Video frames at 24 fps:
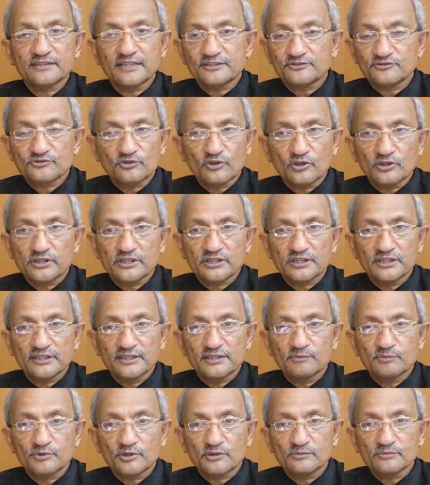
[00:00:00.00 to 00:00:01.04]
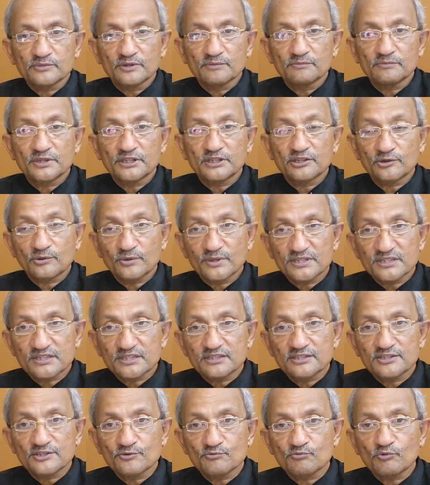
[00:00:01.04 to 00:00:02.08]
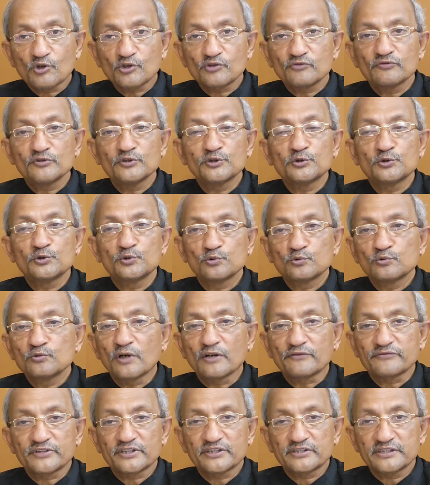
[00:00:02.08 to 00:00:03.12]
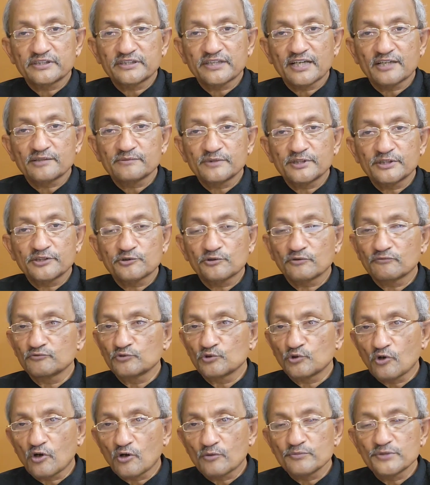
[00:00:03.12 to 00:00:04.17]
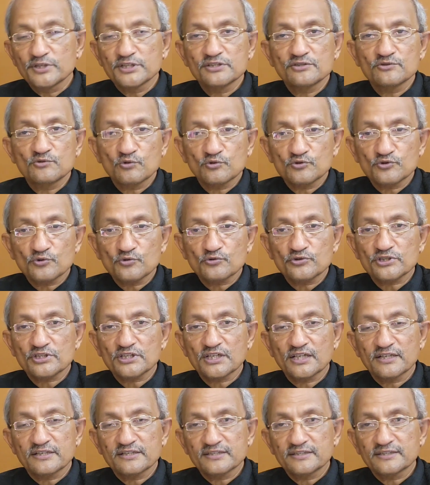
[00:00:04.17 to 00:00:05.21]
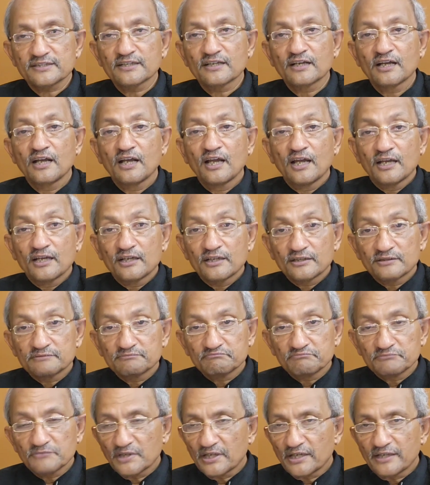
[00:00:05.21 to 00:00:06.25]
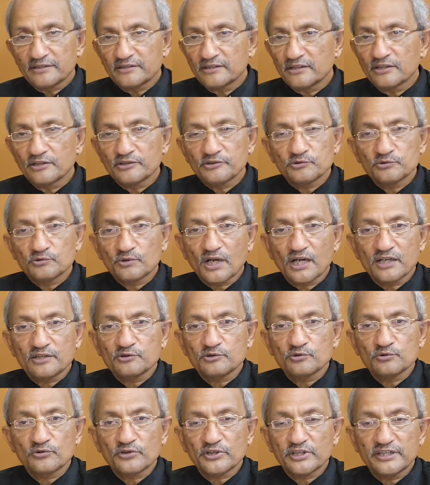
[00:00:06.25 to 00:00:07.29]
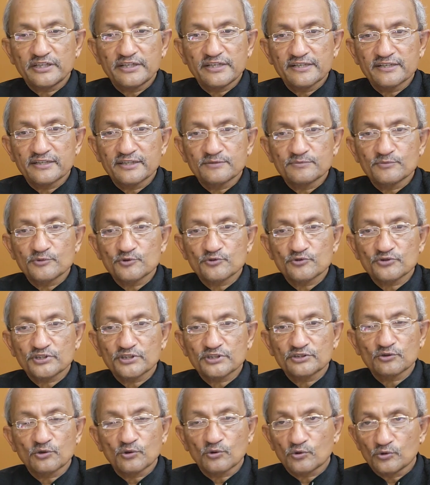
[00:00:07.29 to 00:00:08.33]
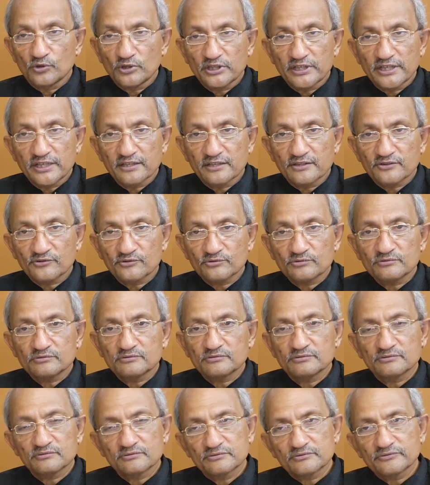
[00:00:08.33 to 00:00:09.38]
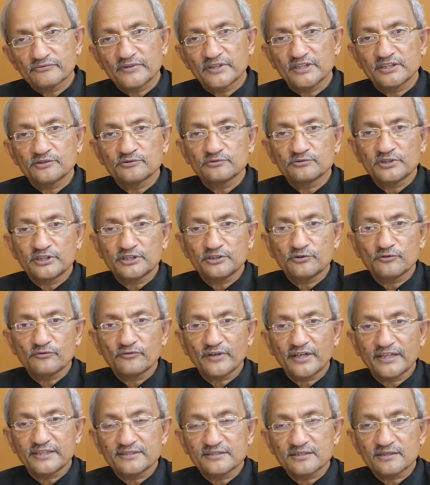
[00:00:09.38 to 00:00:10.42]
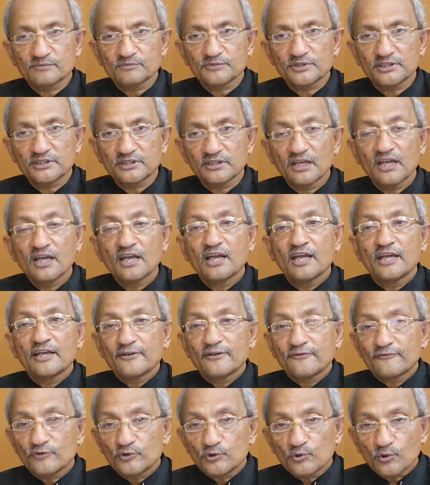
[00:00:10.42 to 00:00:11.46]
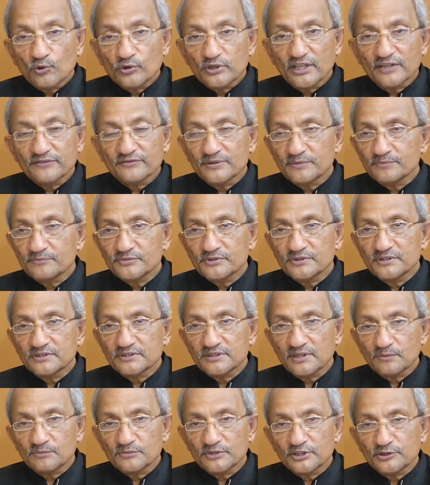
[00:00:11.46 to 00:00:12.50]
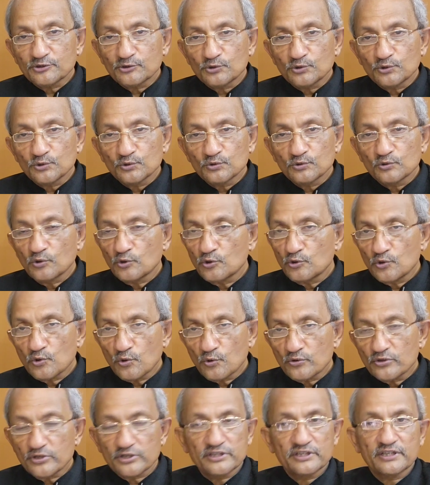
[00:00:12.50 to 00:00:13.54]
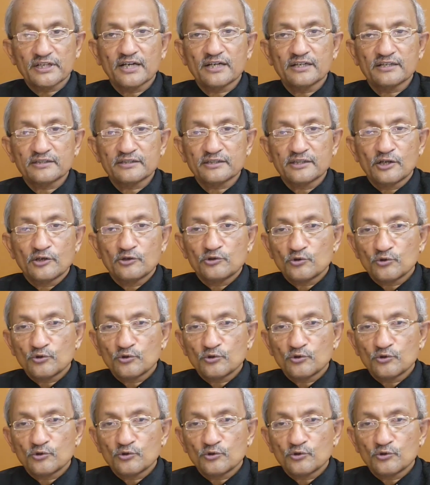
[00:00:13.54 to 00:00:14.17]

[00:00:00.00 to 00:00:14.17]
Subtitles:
That's not really a problem. But the question is, what will you do after retirement? You have no hobbies, no socializing, and you can't do reading and music the whole day. So, well, you need to find something. If you don't have something to do, don't retire.